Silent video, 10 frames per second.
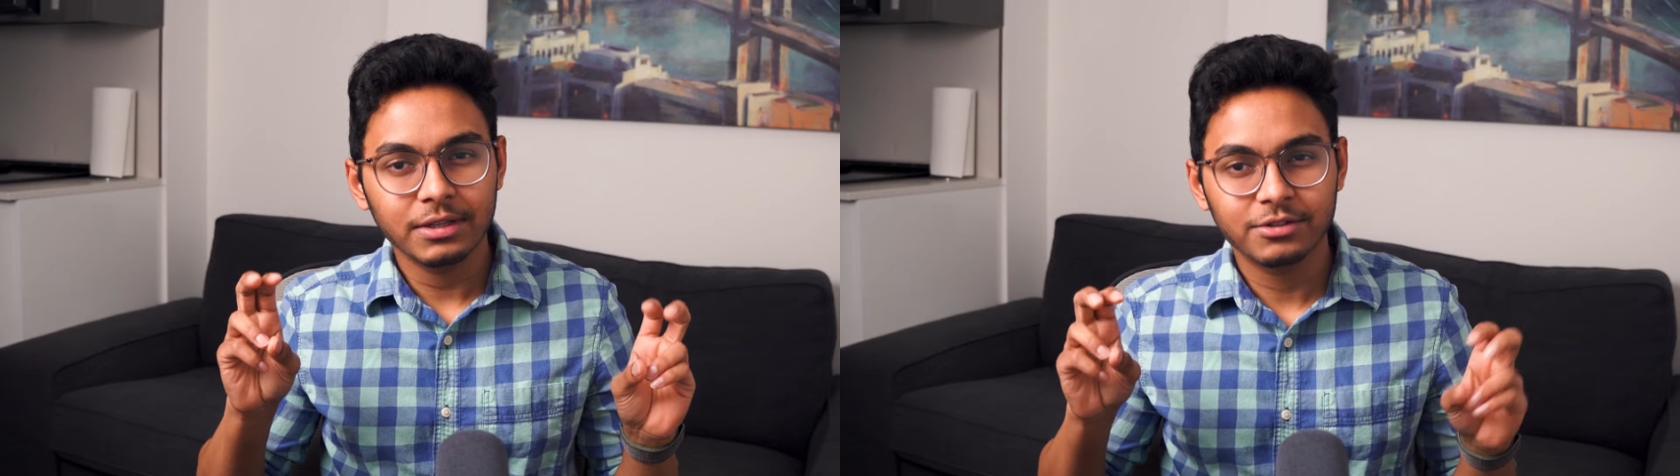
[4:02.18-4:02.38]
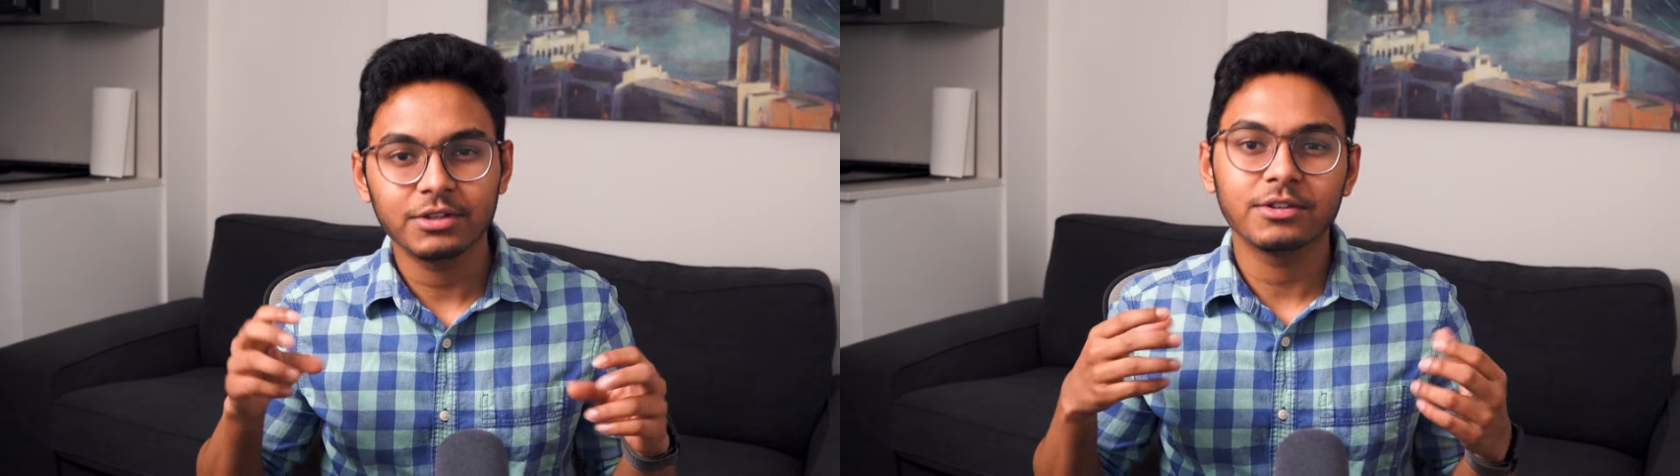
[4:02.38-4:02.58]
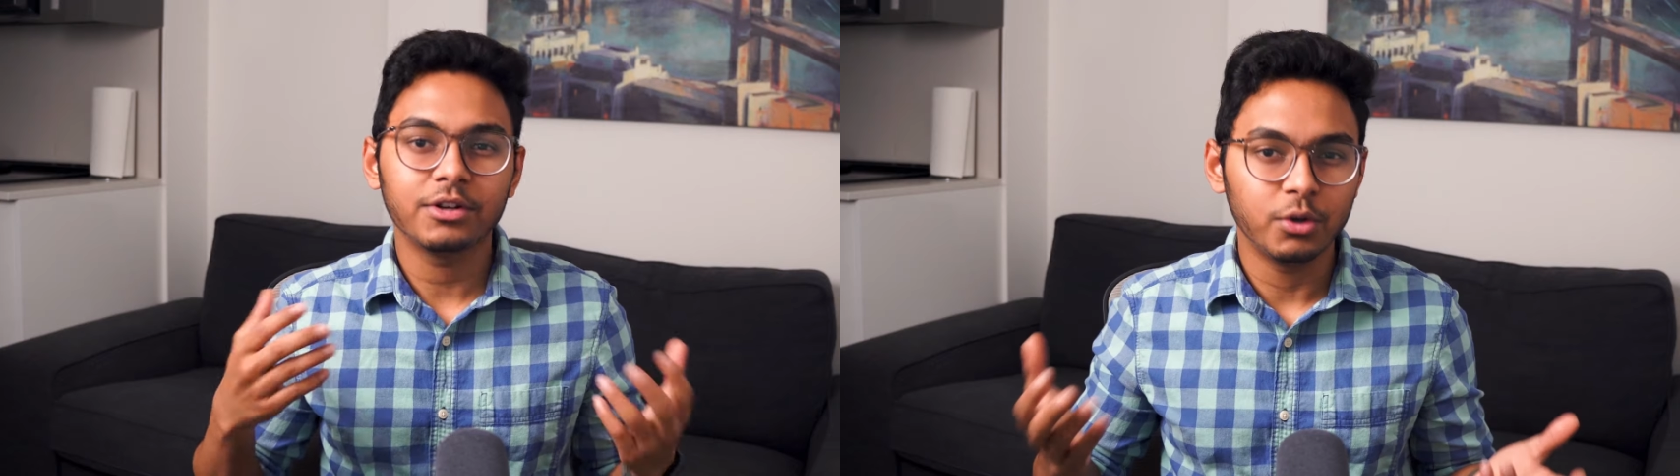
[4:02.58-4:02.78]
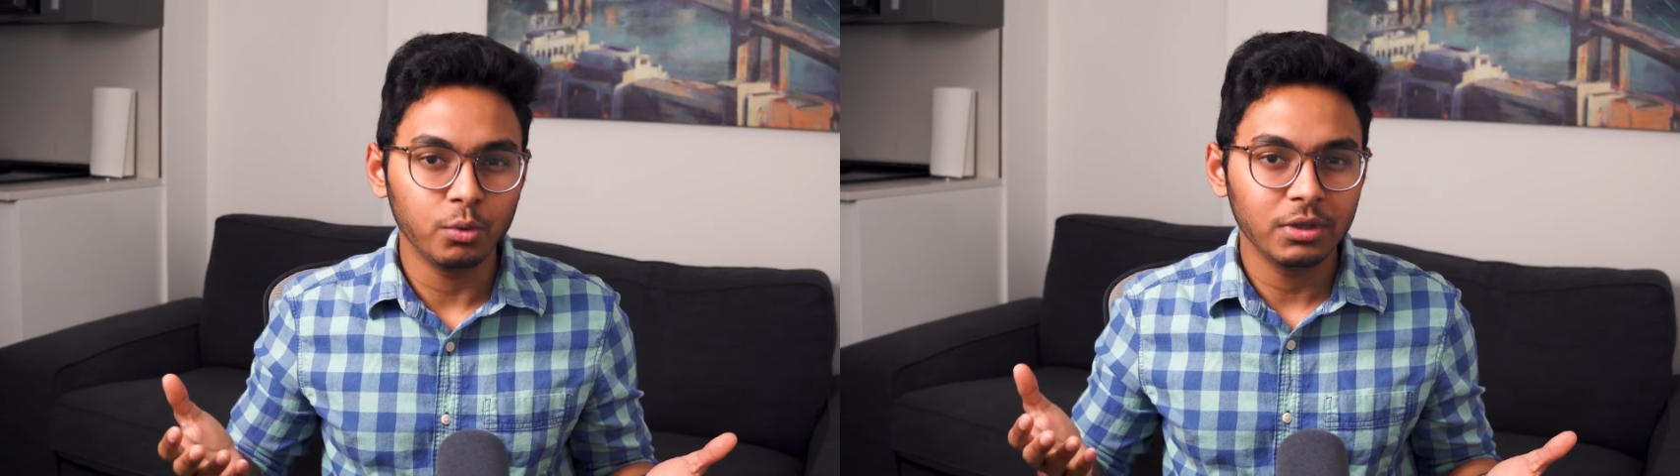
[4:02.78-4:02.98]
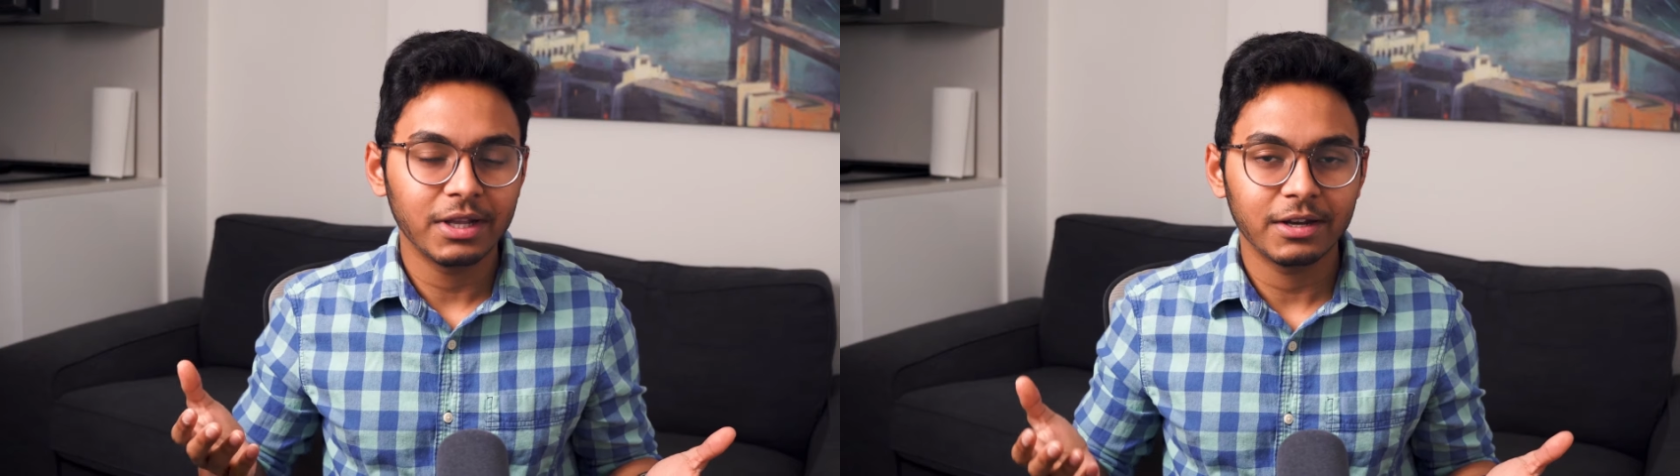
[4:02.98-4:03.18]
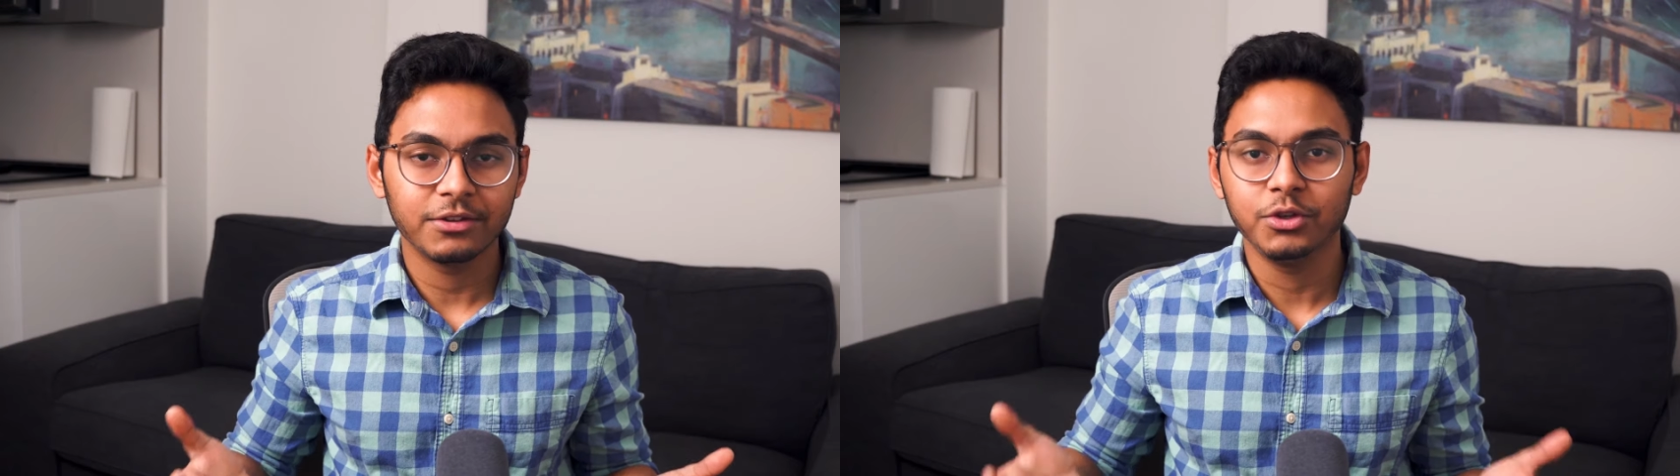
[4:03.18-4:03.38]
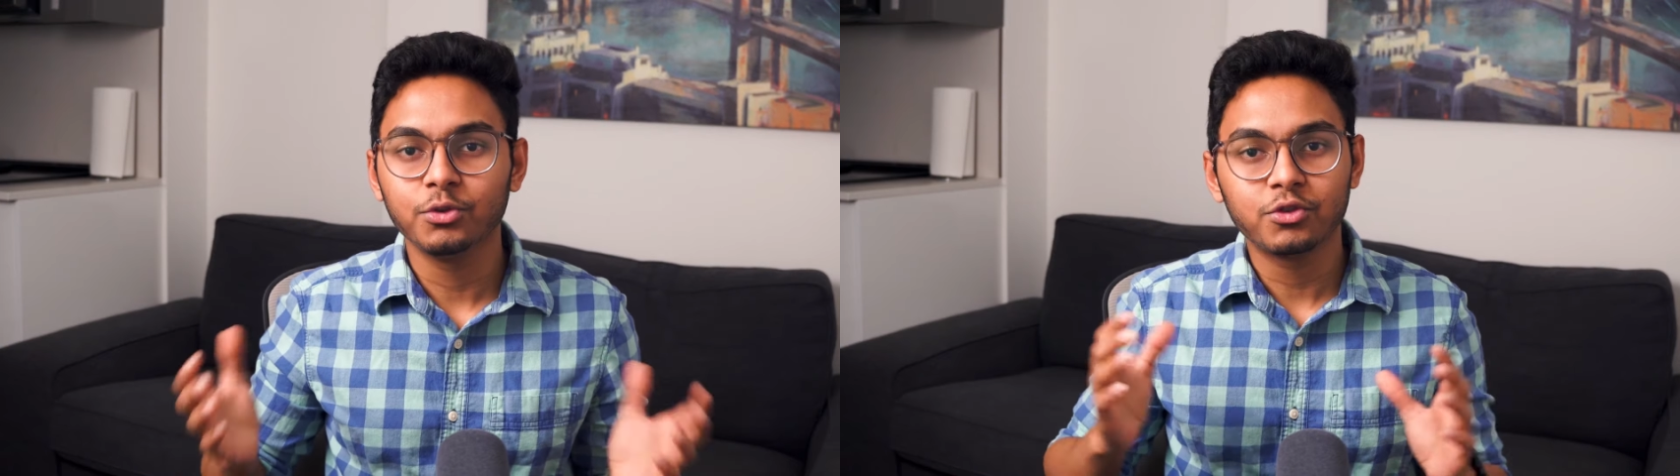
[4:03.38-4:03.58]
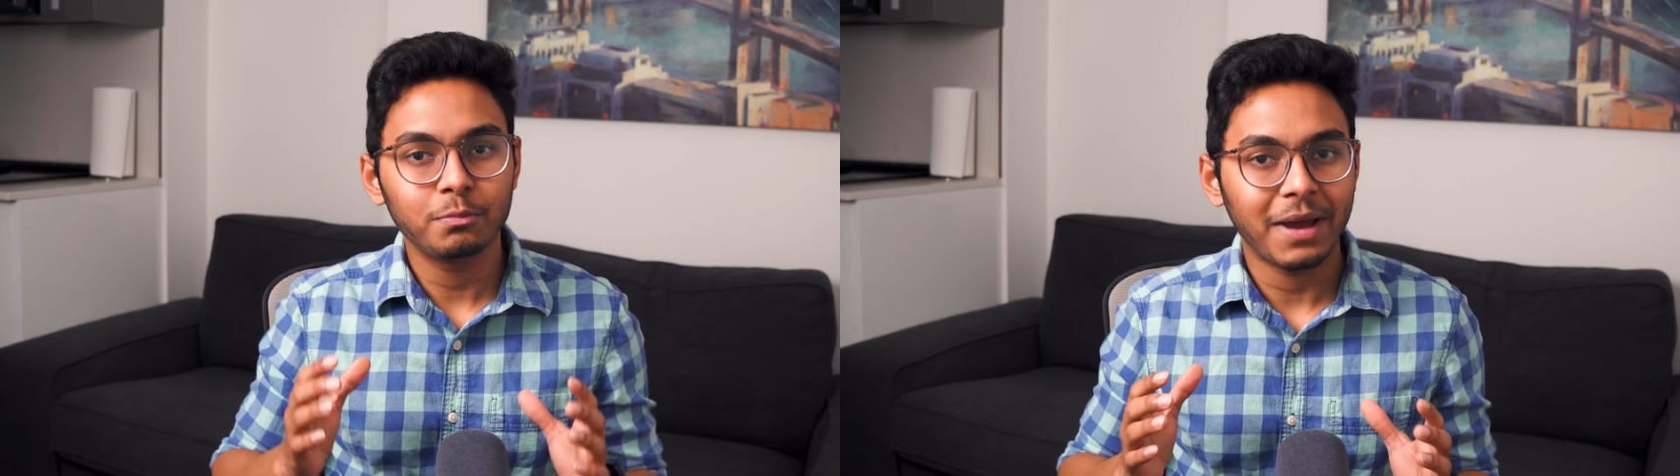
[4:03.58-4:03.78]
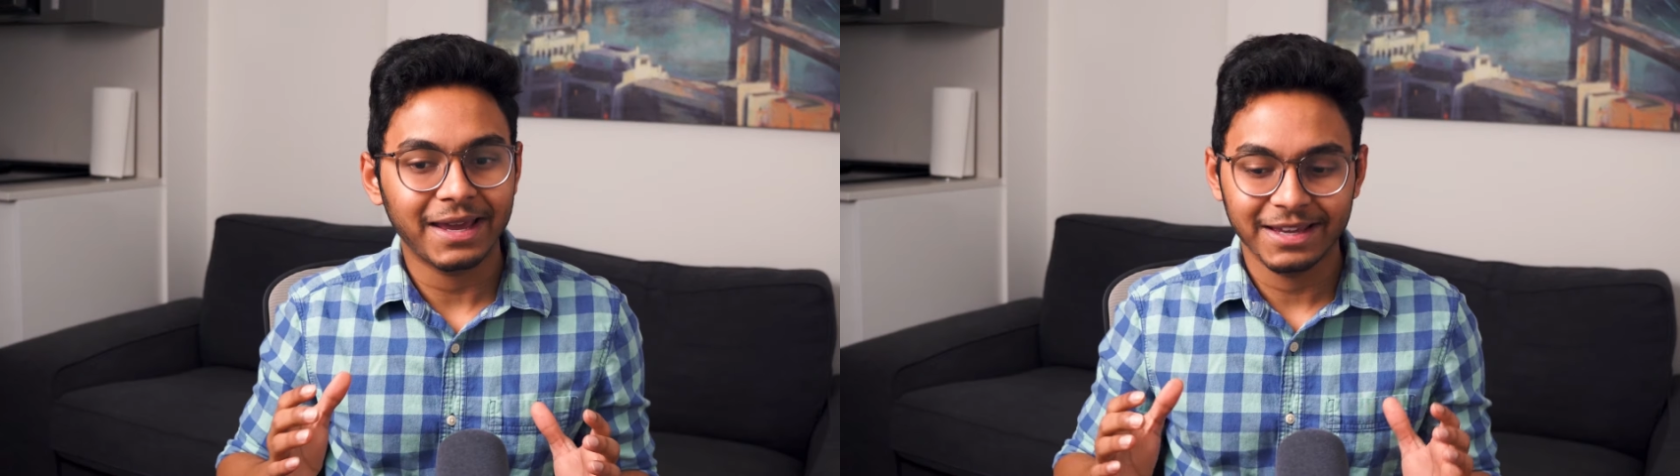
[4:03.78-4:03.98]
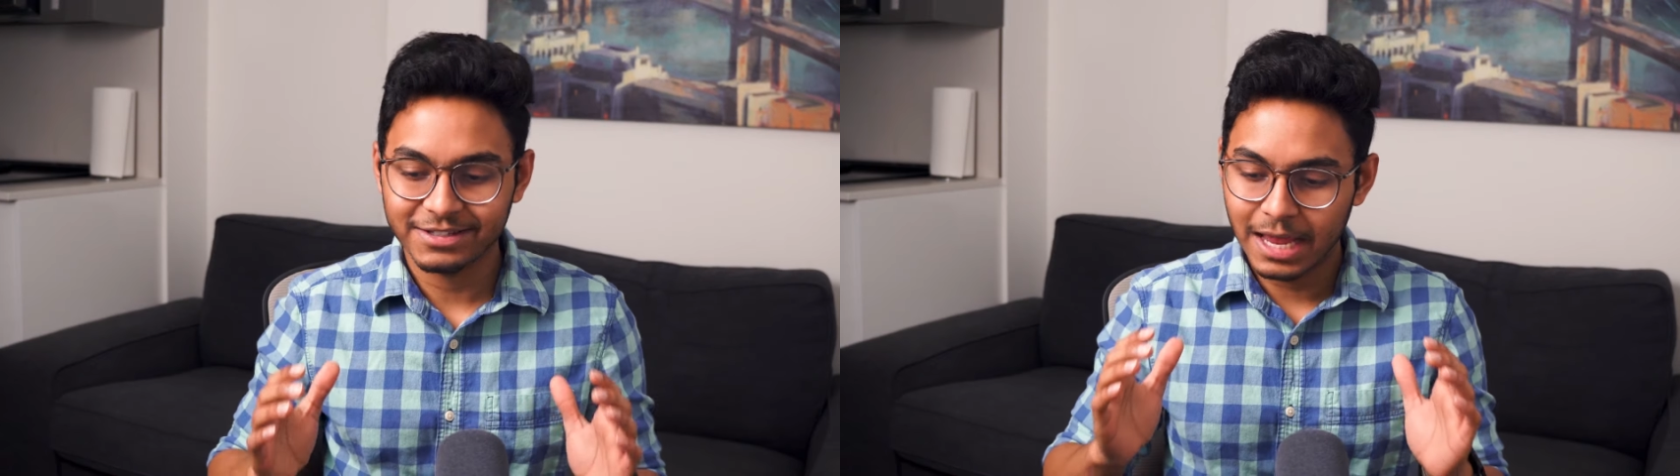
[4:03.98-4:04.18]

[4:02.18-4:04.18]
is just a tool that is used to package